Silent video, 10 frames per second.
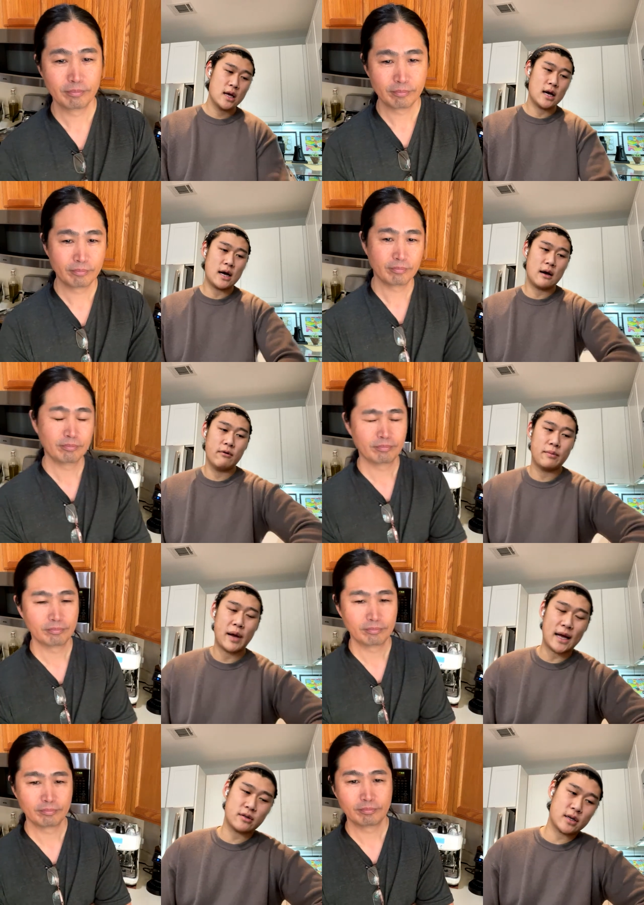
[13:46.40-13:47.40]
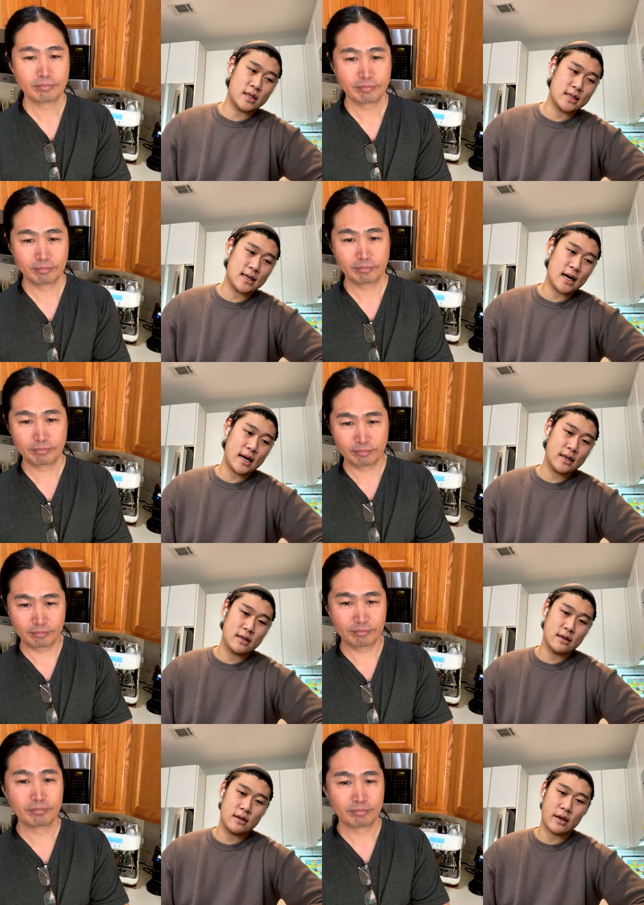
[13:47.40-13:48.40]
Speaker 1: uh, when Patrick
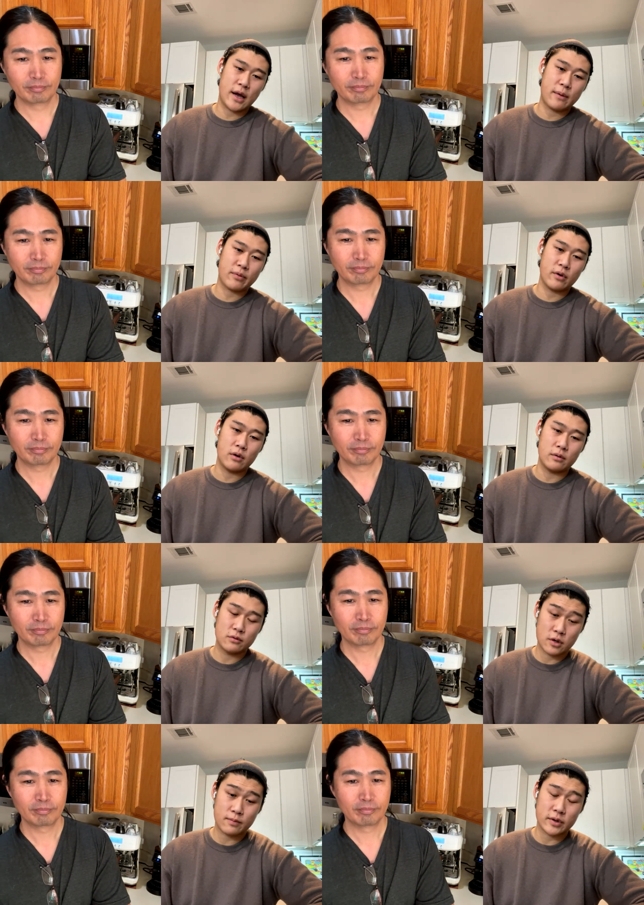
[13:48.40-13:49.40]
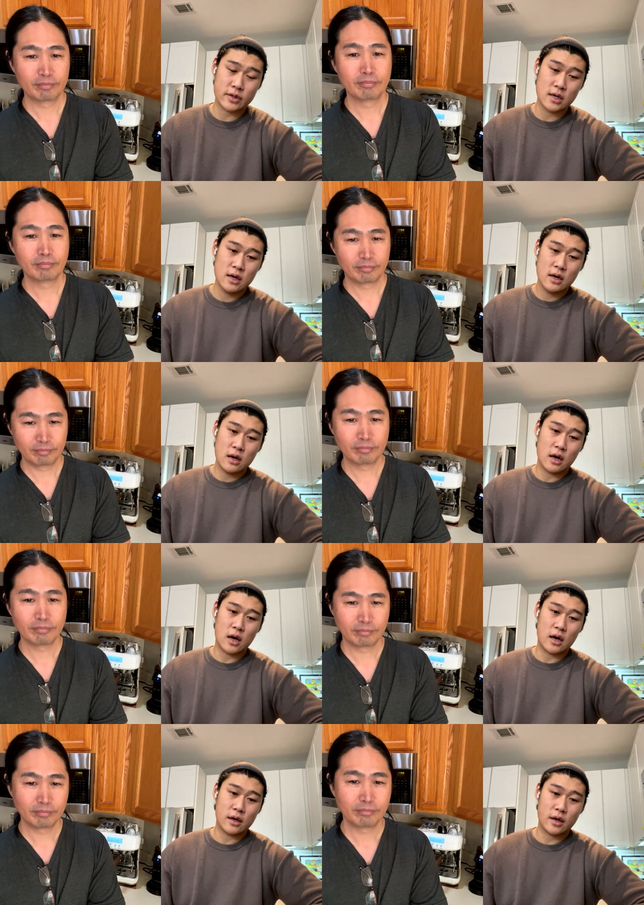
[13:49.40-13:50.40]
designed mm-hmm. the April uh-huh. Drippers, uh-huh.
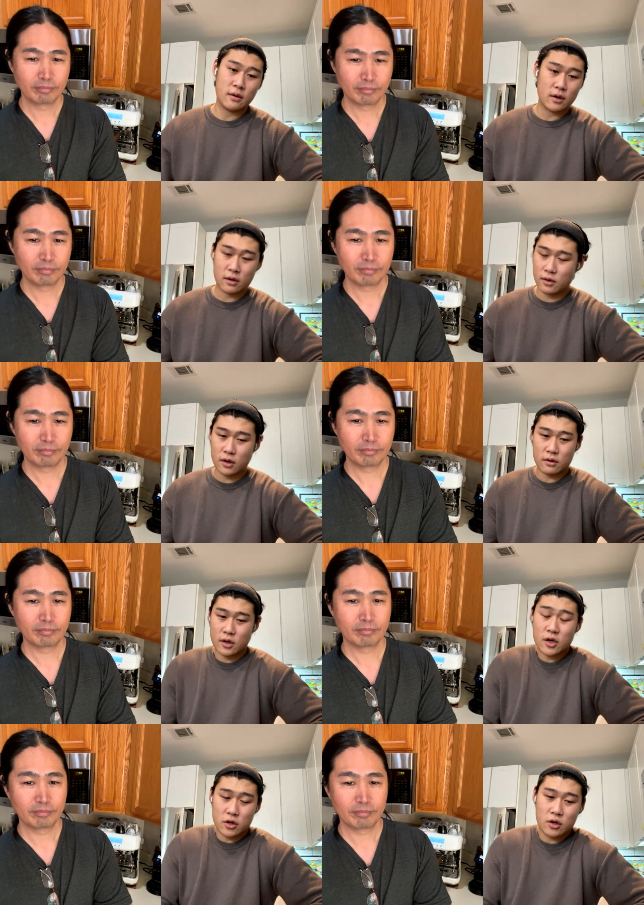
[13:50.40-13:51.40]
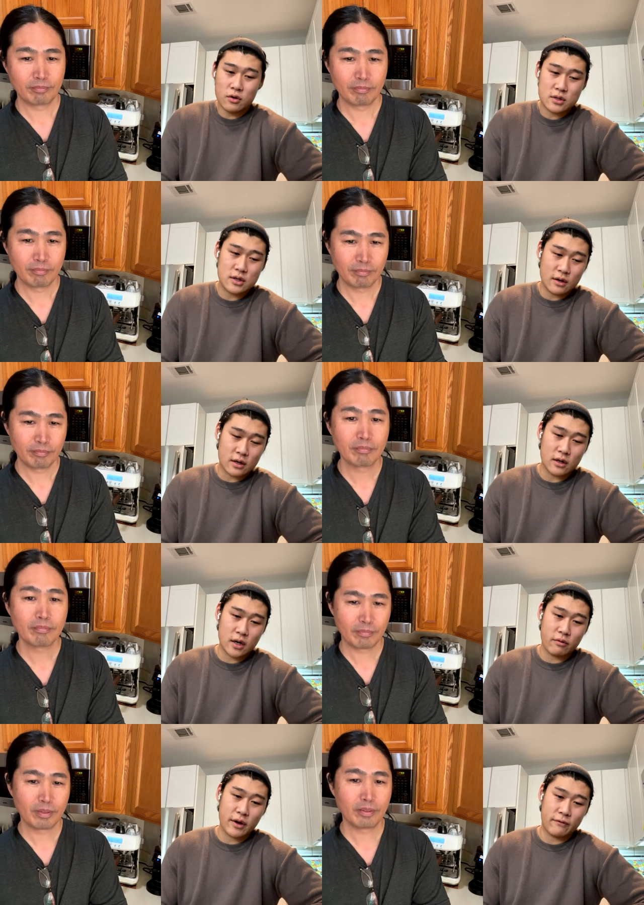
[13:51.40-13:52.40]
uh, he, he he could use the
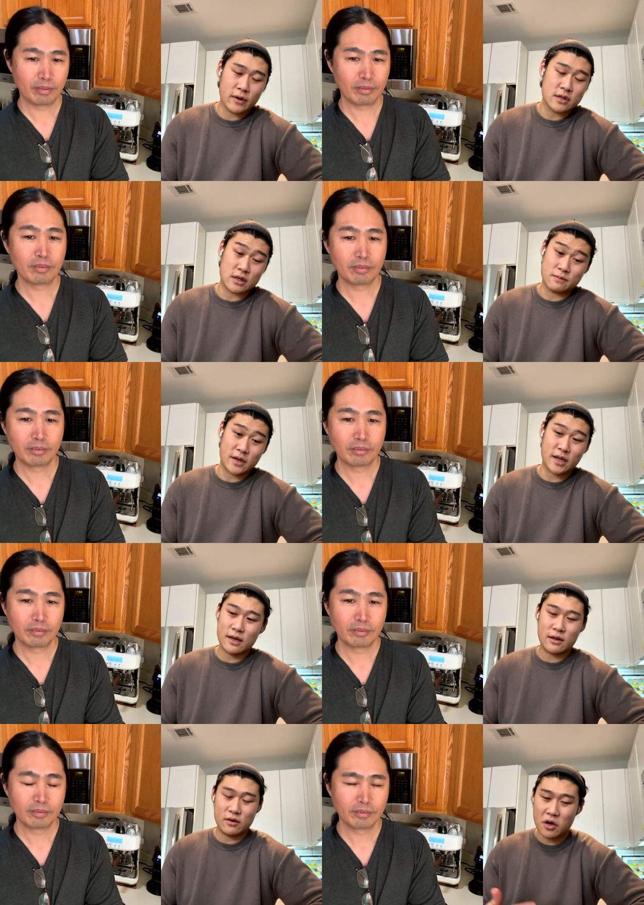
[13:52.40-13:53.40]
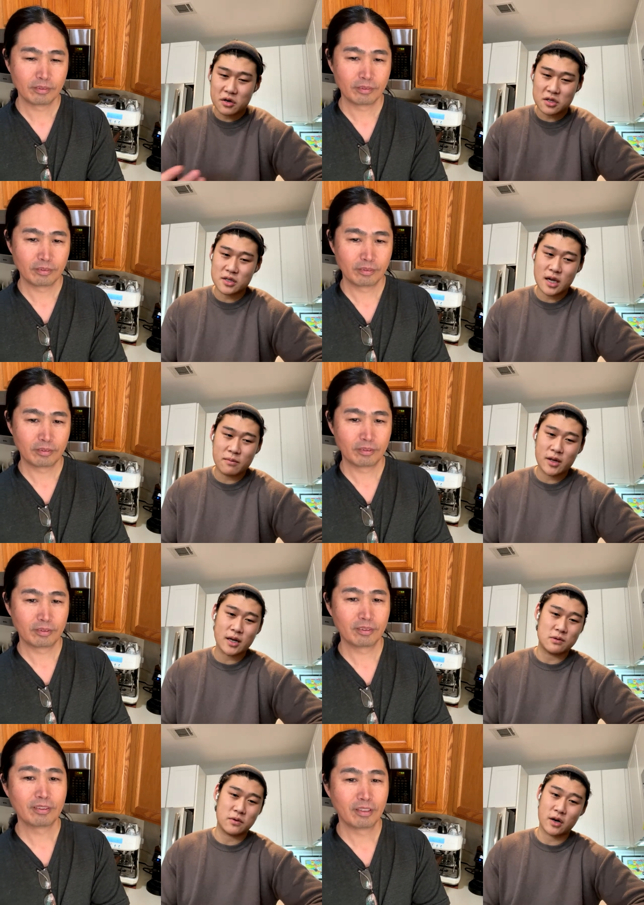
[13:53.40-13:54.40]
Kalita wave filters, but he noticed the same
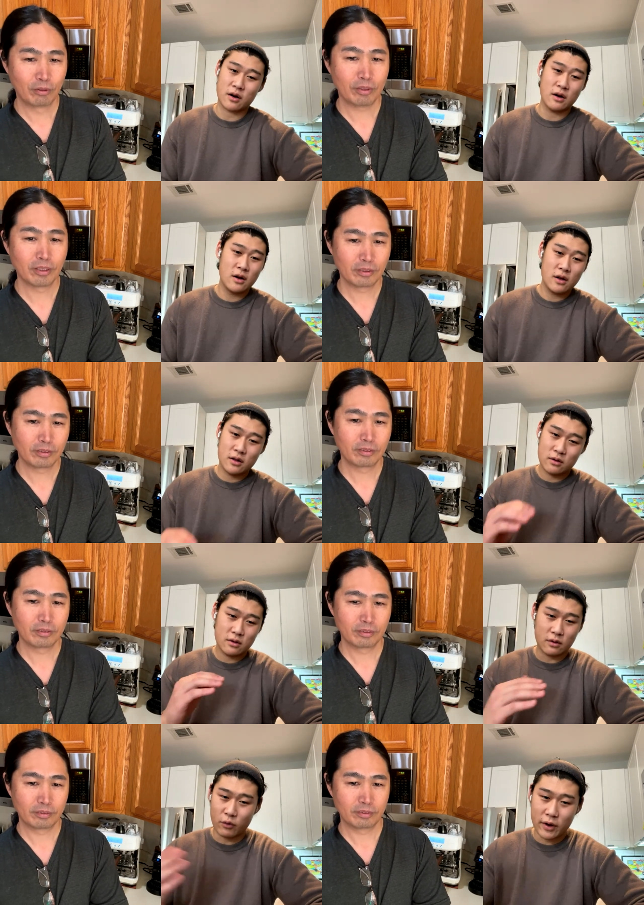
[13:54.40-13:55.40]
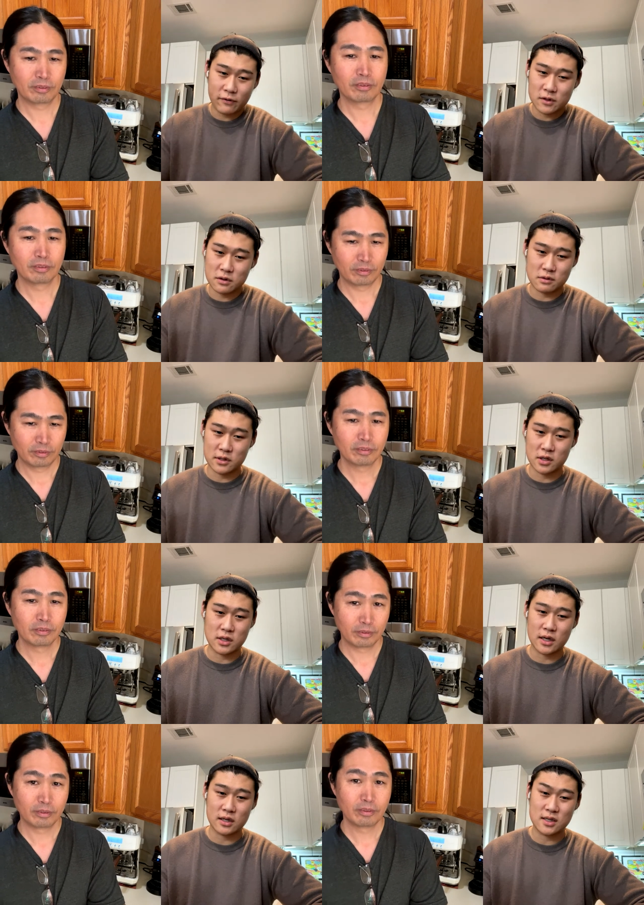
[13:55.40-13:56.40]
things where okay. the wave filters were
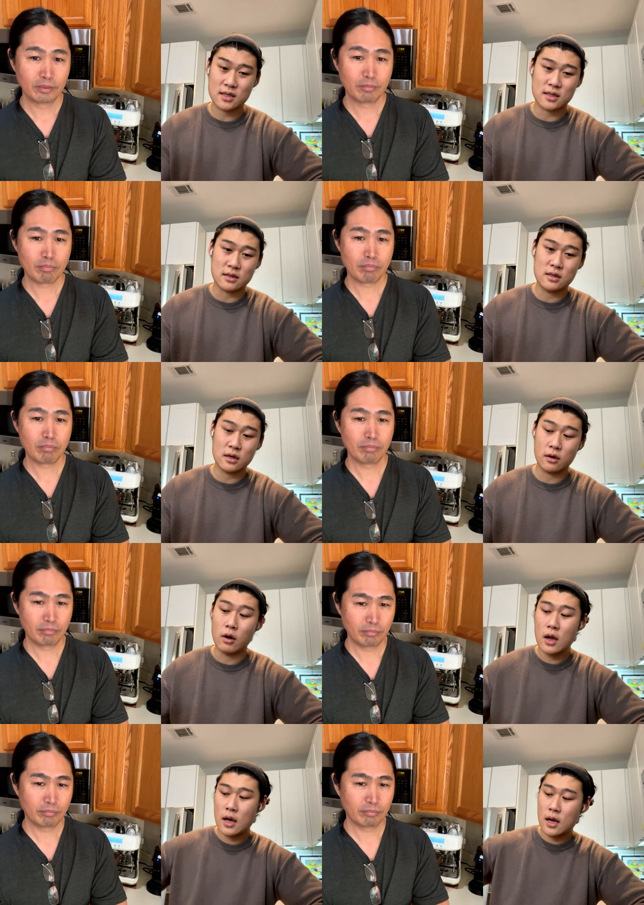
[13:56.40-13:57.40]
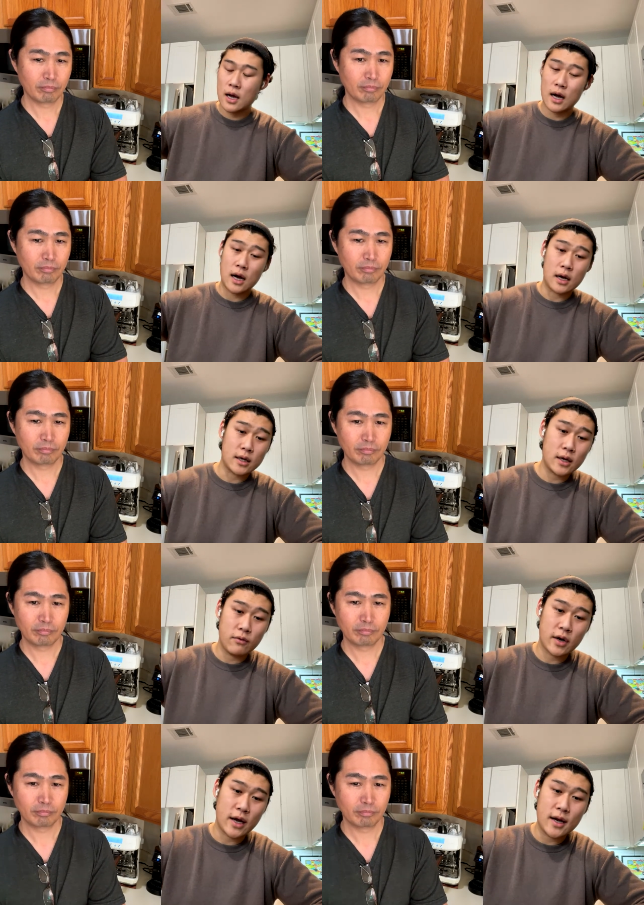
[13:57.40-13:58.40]
just inconsistent. So uh,
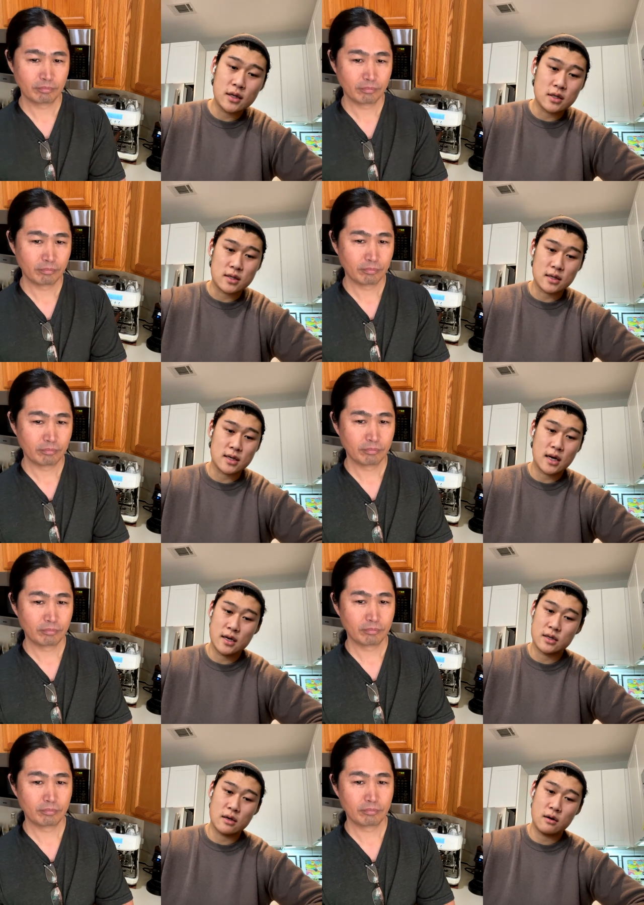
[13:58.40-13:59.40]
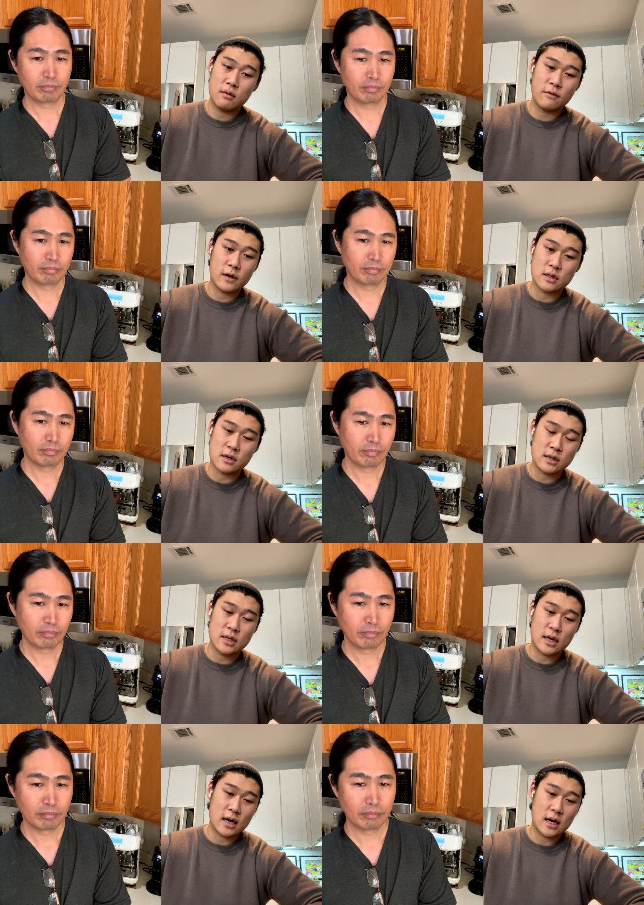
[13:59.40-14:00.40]
he went ahead and just designed his own
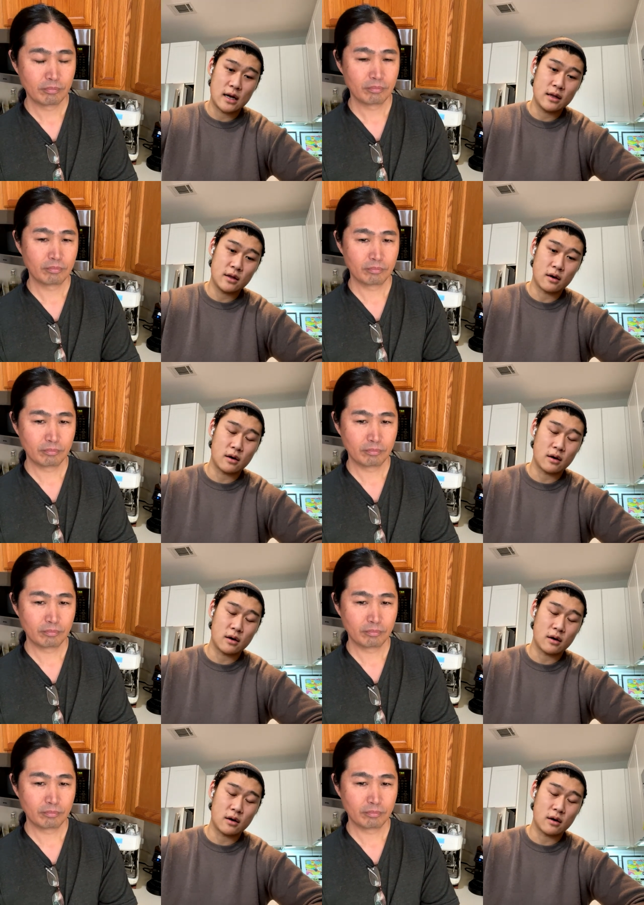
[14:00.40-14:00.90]
filters uh, that